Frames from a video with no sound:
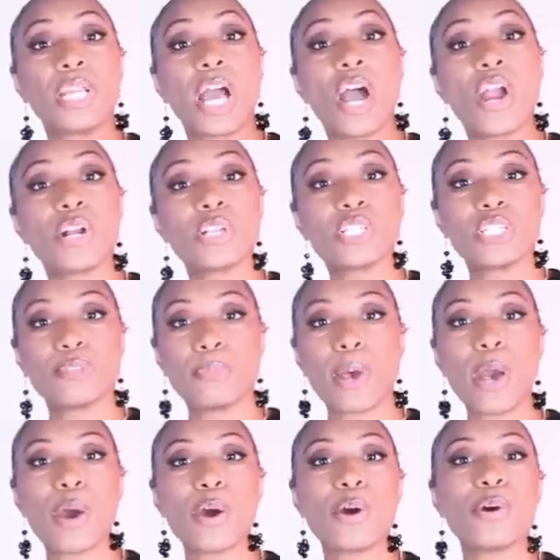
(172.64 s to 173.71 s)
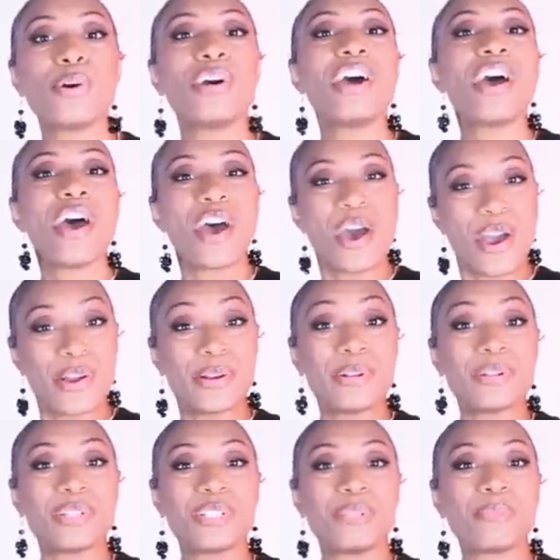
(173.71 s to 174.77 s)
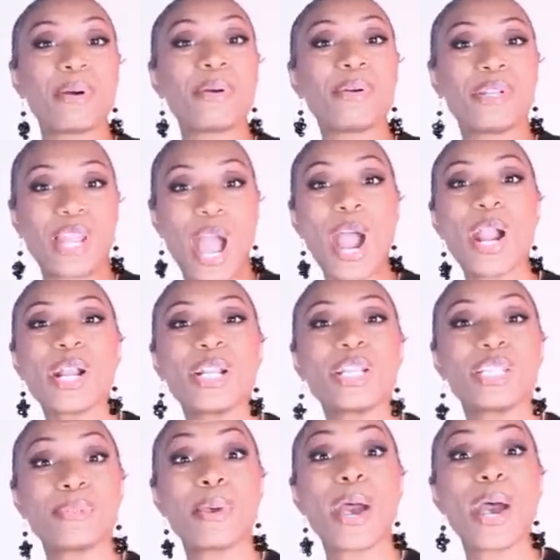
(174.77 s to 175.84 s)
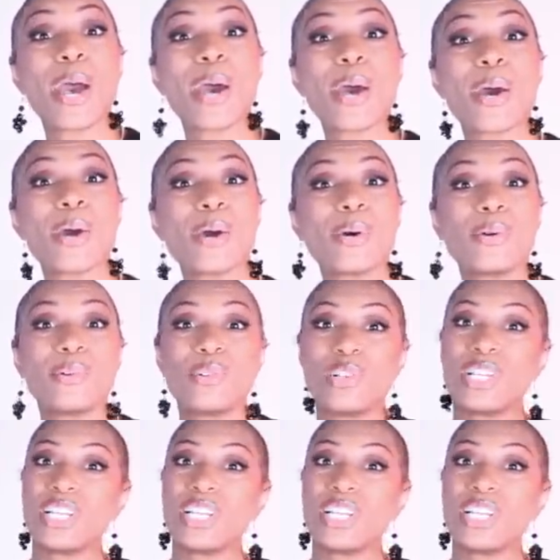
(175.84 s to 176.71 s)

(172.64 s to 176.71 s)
and Arspo, Herspo and Arspo.